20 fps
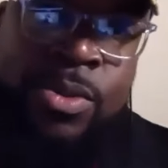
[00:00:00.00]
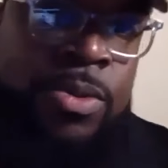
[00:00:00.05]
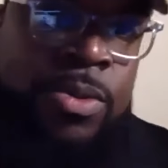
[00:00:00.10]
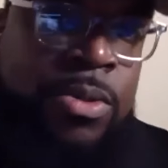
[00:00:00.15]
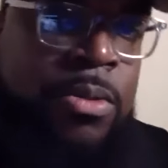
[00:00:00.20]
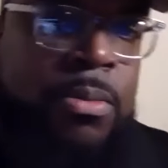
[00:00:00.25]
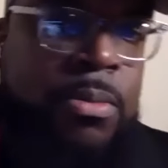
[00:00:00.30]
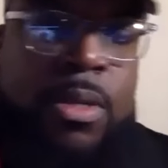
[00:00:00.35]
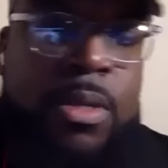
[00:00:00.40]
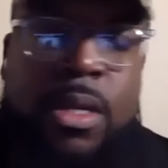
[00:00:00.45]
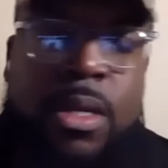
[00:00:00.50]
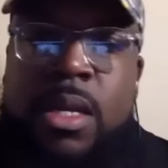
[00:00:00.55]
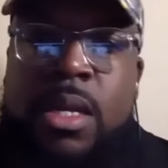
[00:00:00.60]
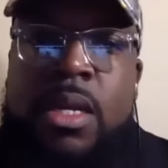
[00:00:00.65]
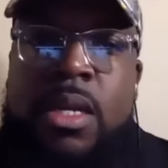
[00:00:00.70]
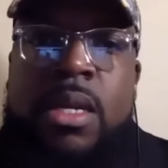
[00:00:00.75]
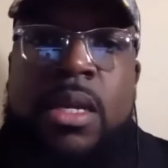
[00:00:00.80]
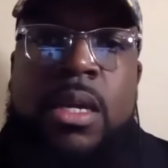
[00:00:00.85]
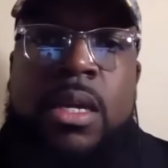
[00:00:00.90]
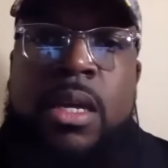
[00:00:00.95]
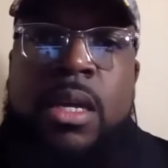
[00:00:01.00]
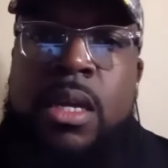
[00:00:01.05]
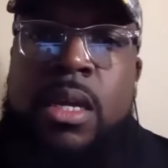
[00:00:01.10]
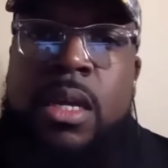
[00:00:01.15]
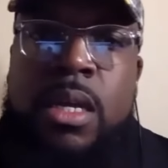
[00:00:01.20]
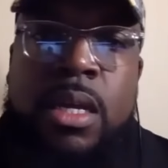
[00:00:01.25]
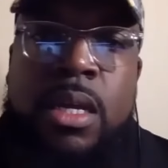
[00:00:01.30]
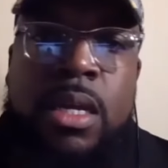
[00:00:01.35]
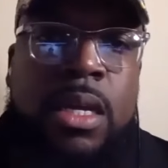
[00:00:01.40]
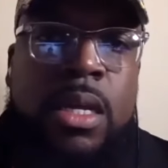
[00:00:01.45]
to them. Wow.
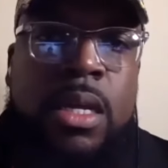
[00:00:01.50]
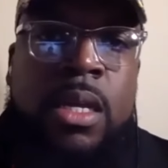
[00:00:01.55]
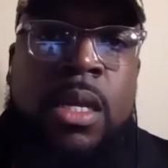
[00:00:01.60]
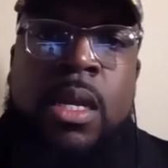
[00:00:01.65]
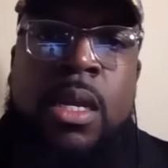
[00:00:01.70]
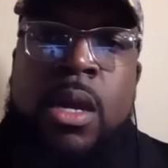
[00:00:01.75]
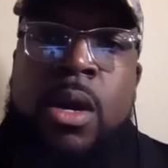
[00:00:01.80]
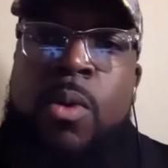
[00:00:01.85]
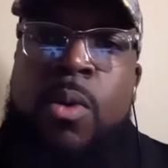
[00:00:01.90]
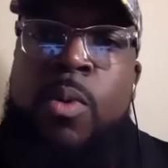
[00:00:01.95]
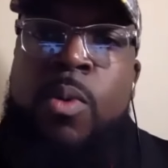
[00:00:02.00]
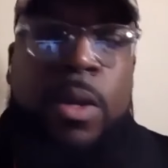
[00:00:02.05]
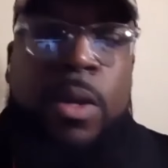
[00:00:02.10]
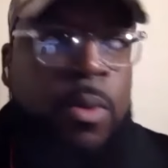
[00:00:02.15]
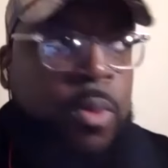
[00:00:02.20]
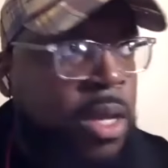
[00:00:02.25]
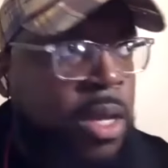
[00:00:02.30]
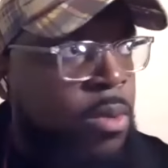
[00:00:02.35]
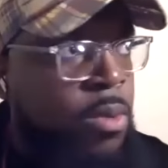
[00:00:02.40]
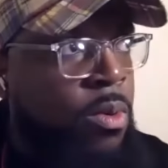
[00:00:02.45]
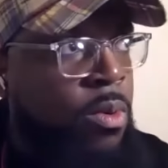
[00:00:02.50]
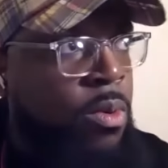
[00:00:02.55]
You know, we, what's we, the